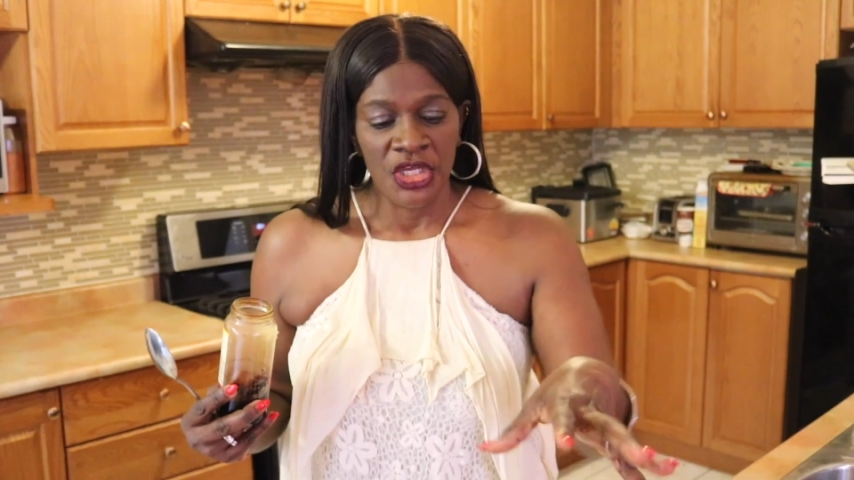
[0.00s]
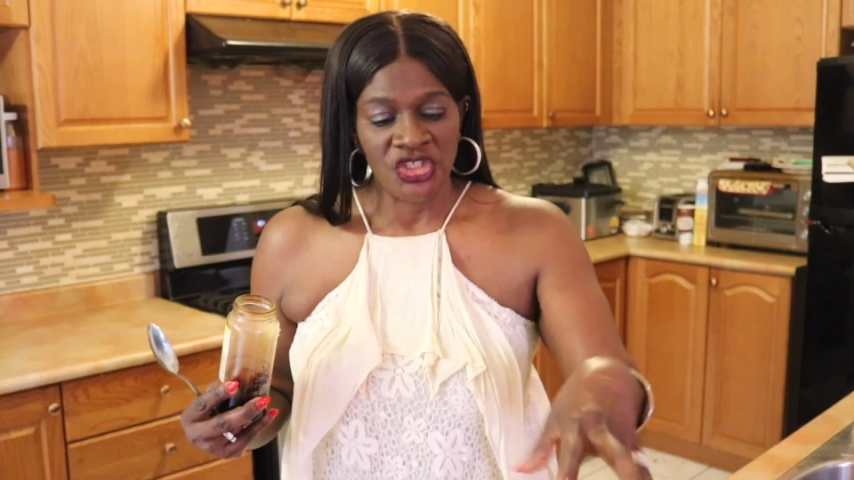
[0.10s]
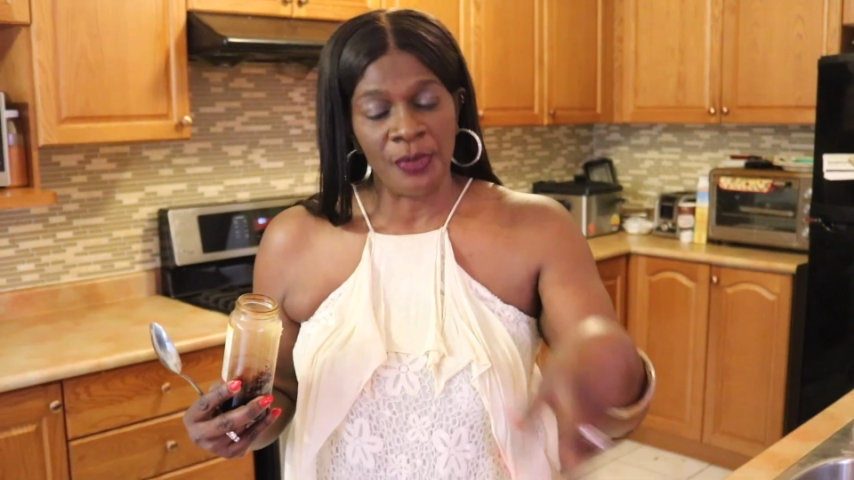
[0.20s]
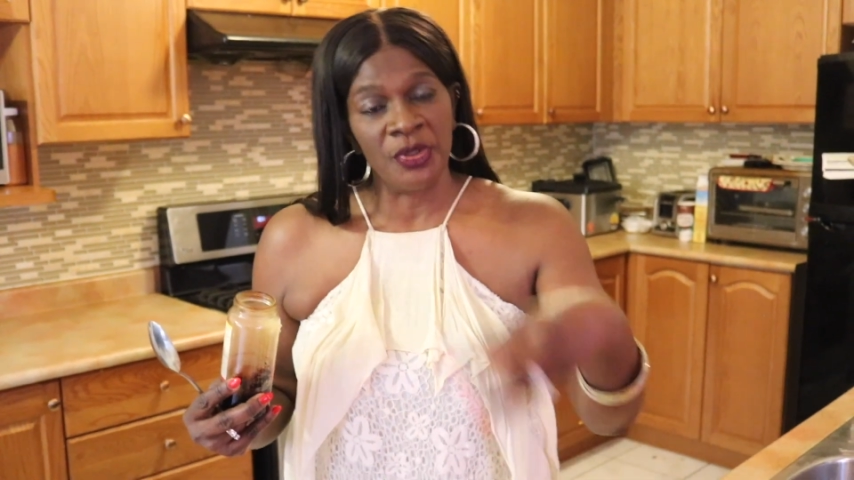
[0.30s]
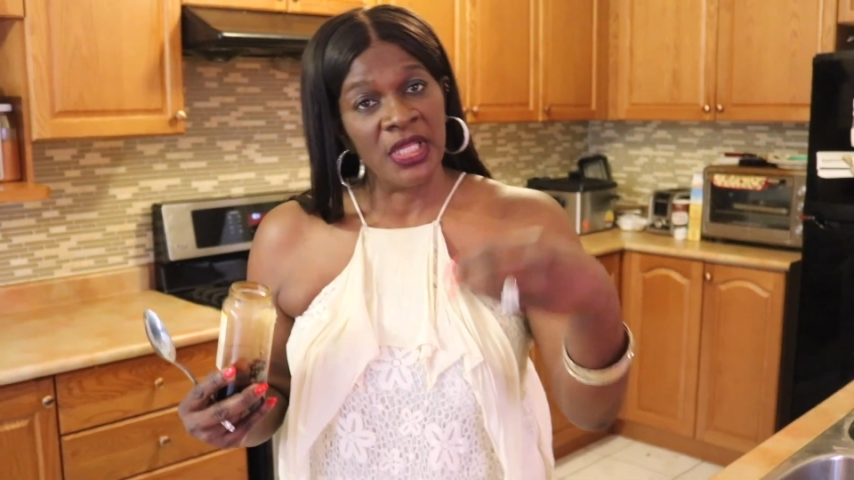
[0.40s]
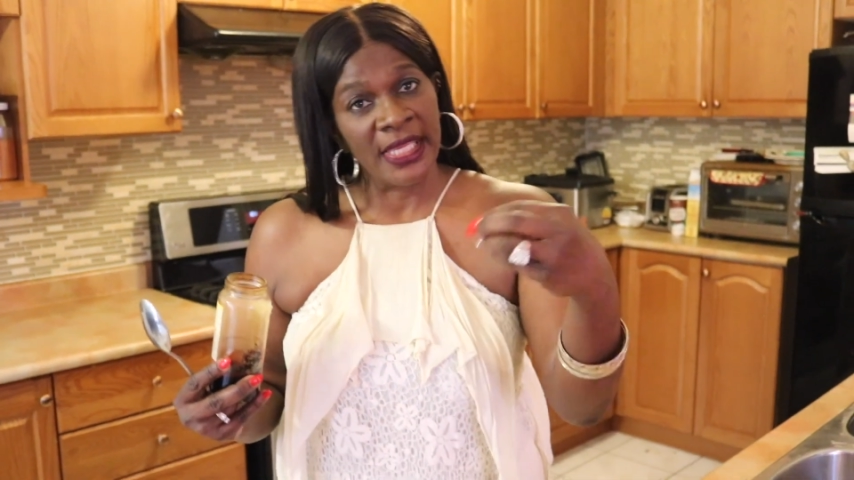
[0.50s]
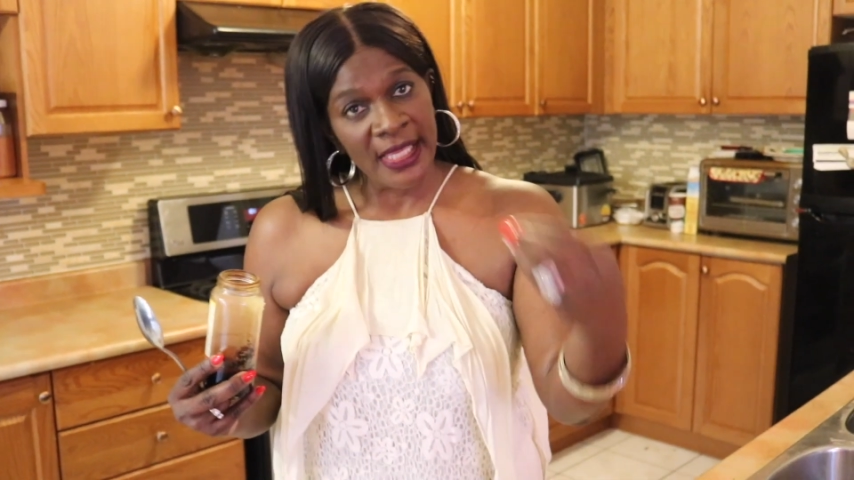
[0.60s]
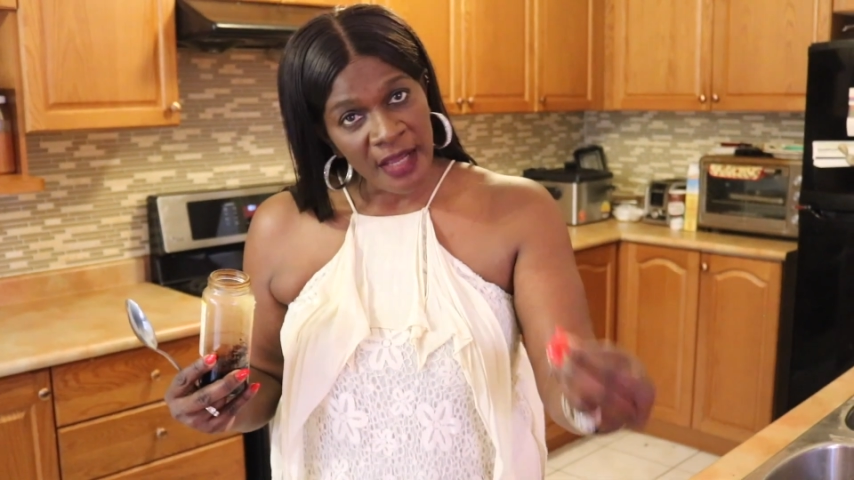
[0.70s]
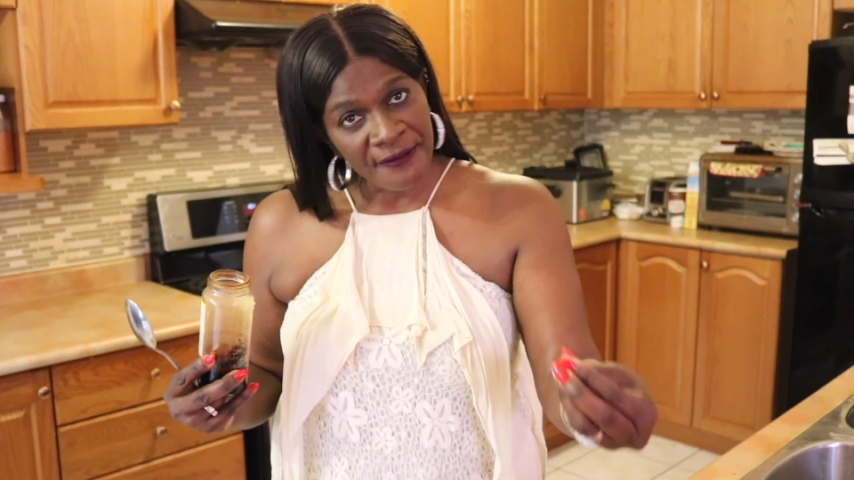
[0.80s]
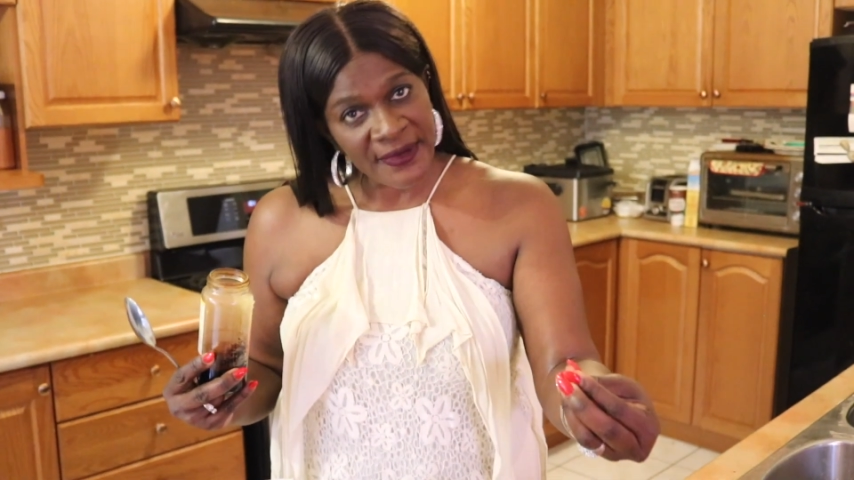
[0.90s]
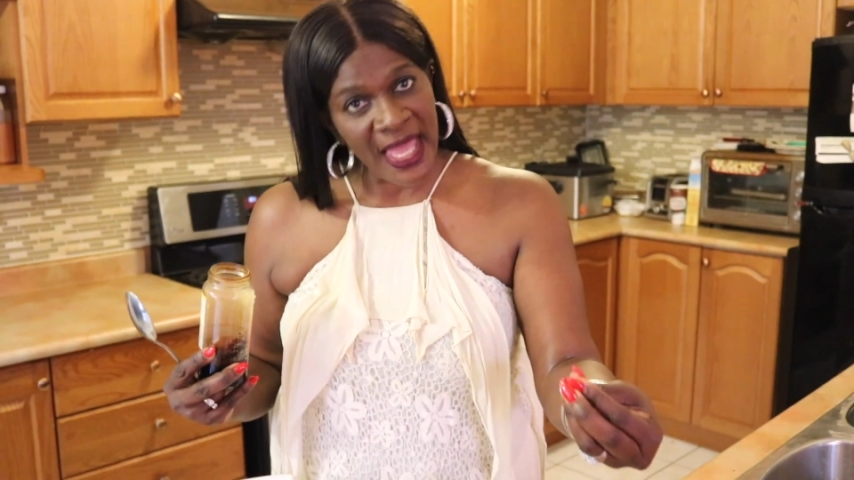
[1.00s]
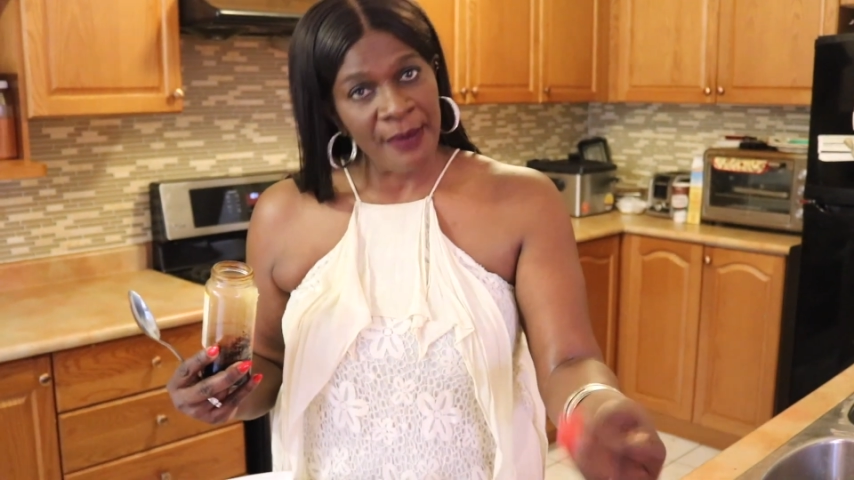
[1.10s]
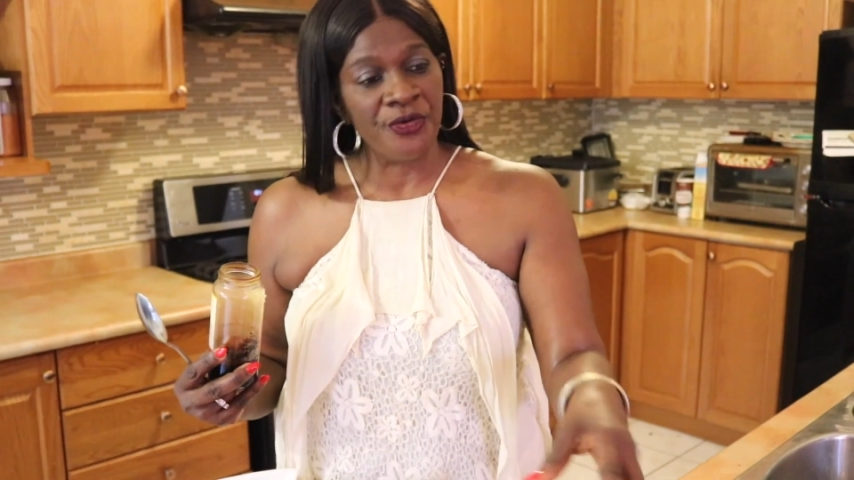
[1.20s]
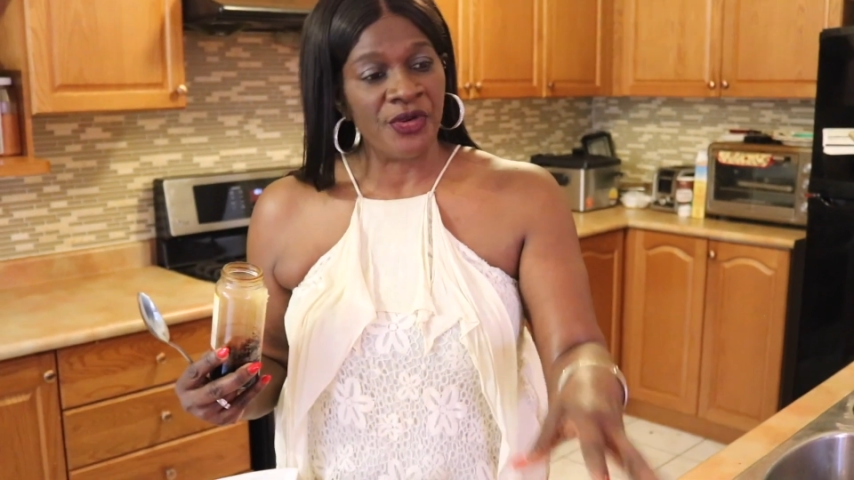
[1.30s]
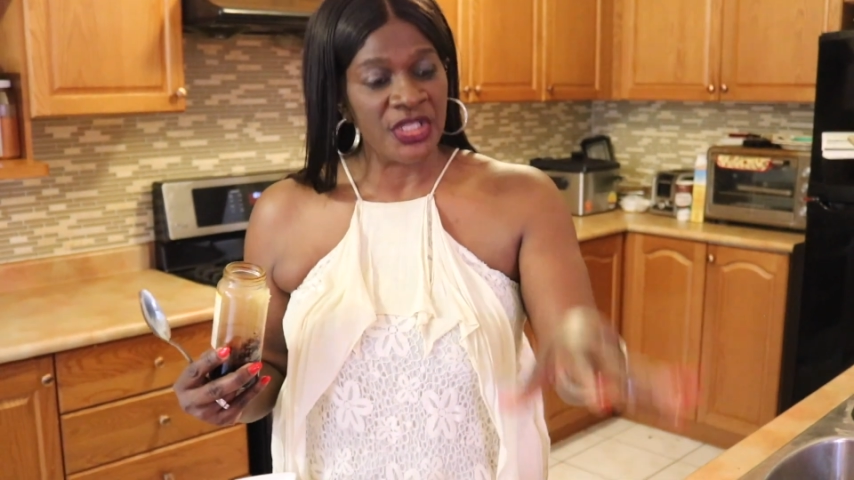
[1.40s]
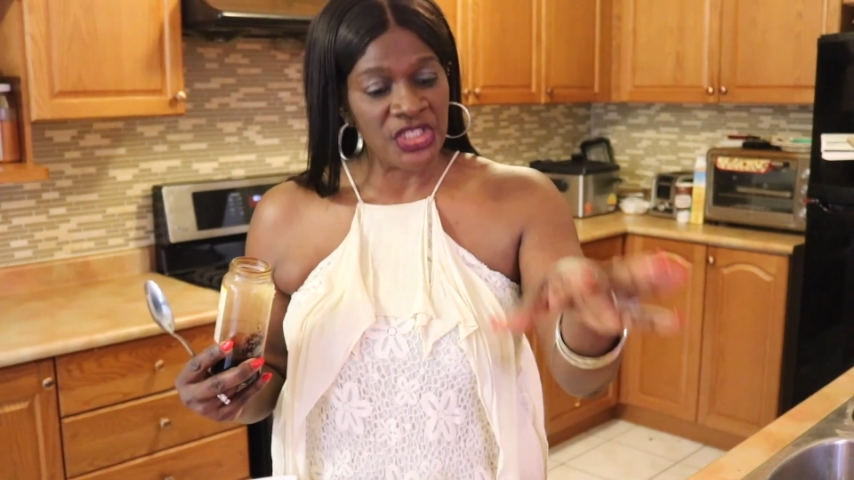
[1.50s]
So I'm going to get off camera,